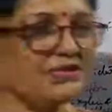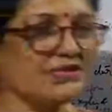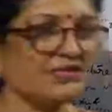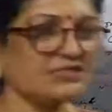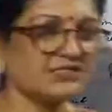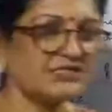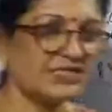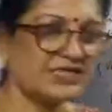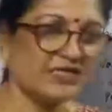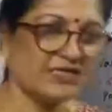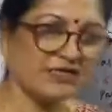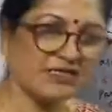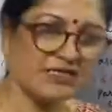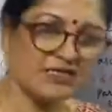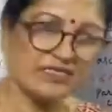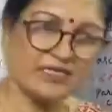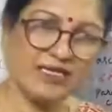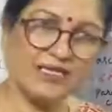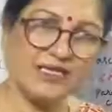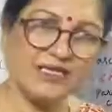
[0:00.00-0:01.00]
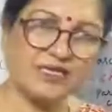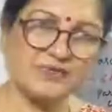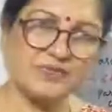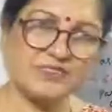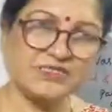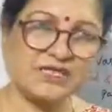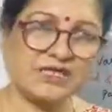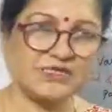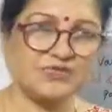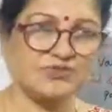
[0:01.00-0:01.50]
the secondary xylem
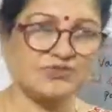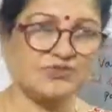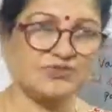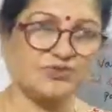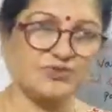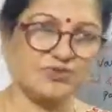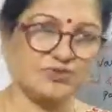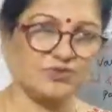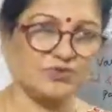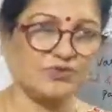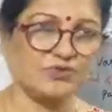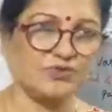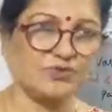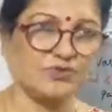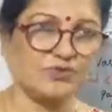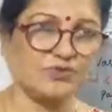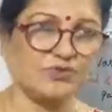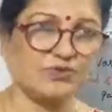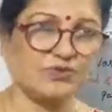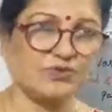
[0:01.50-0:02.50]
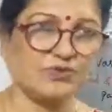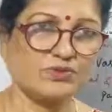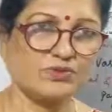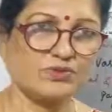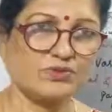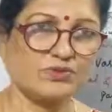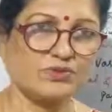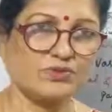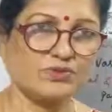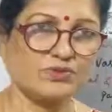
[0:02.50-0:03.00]
starts to grow,
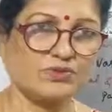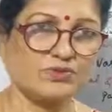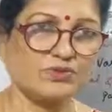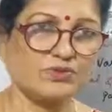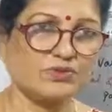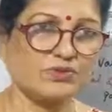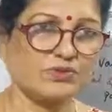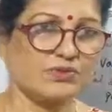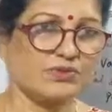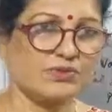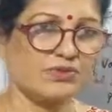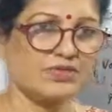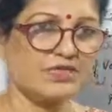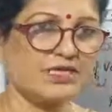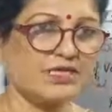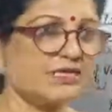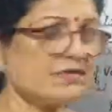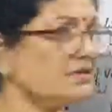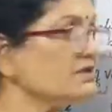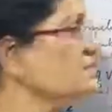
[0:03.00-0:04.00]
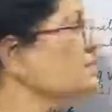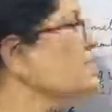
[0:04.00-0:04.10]
then